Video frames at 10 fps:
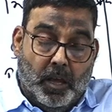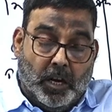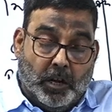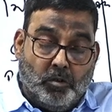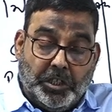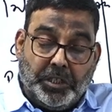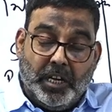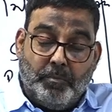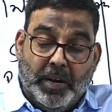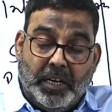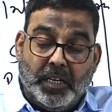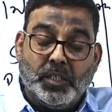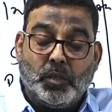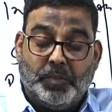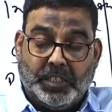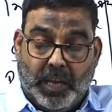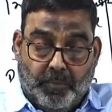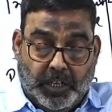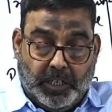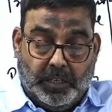regulation and maintenance of
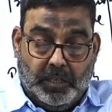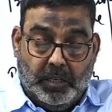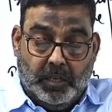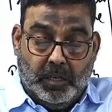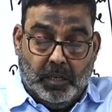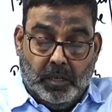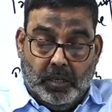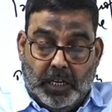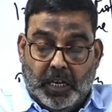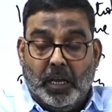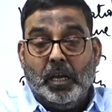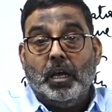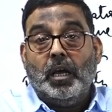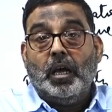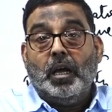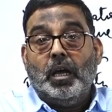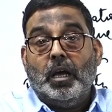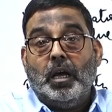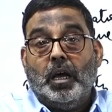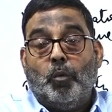stability. Okay?
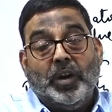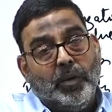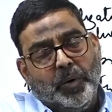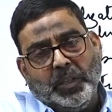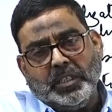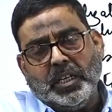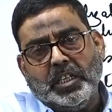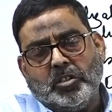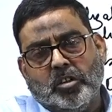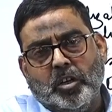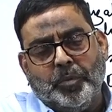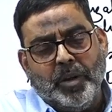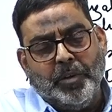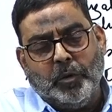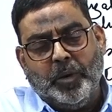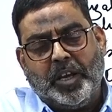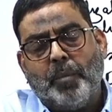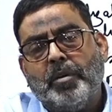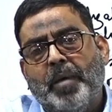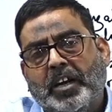Whenever there is a disequilibrium, it will be
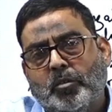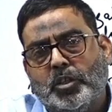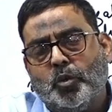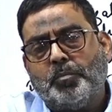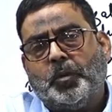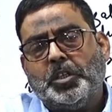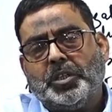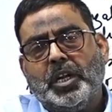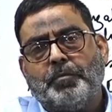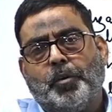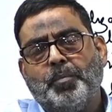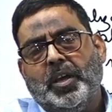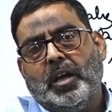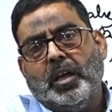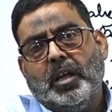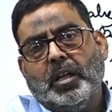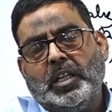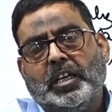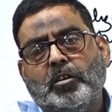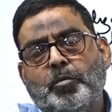coming back to its own position, and from there,
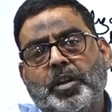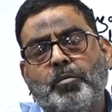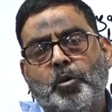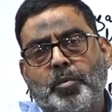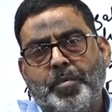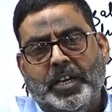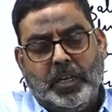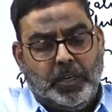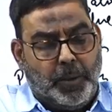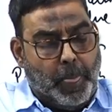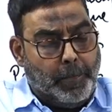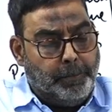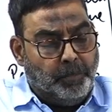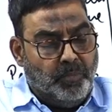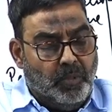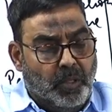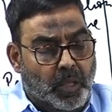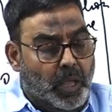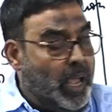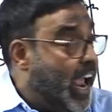the equilibrium would be maintained.
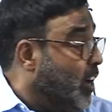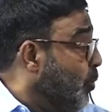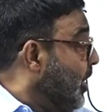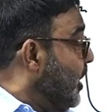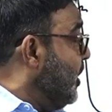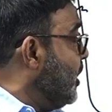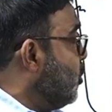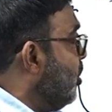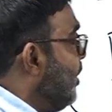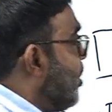And with this, we will be